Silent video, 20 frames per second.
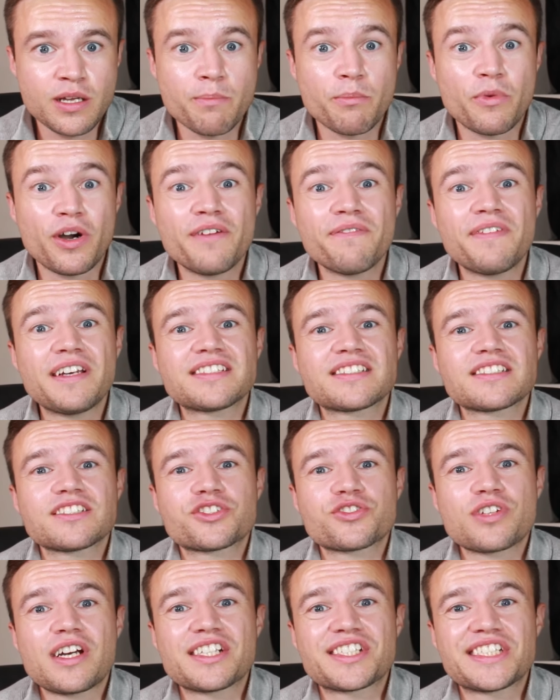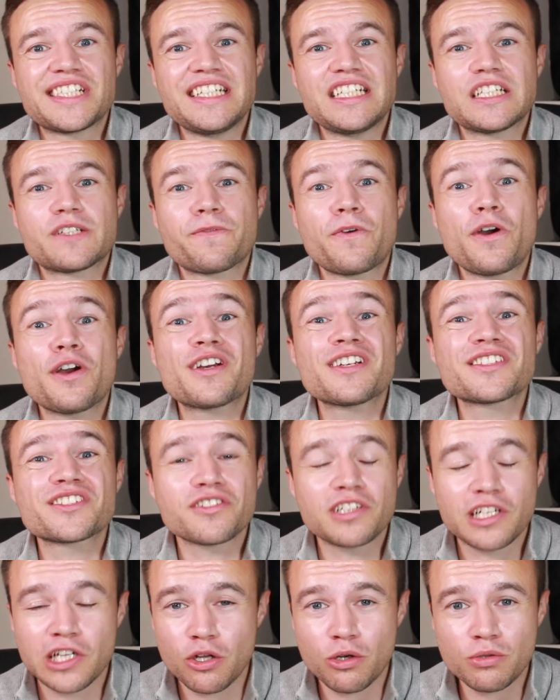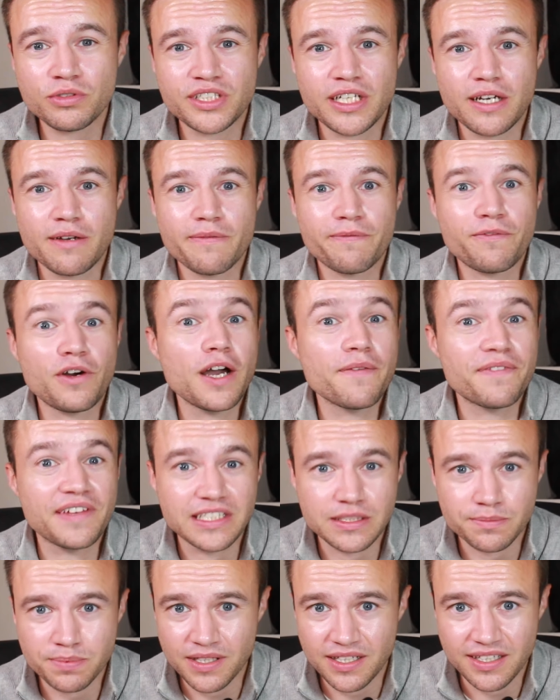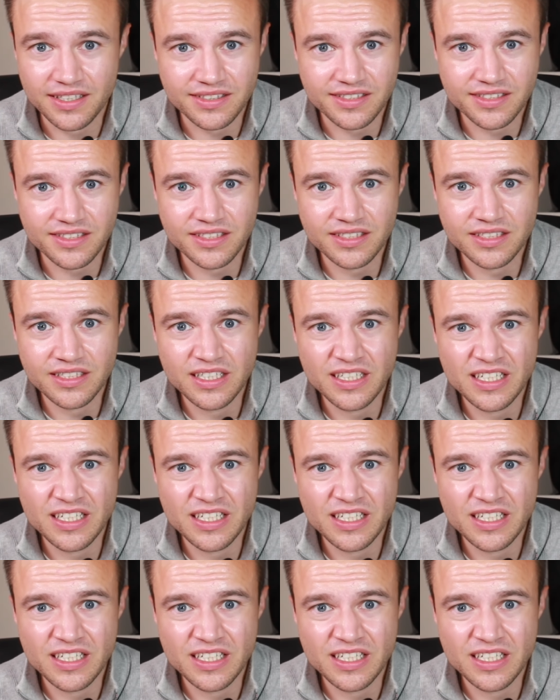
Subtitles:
My investing strategy is focused on the long term, 5 years plus.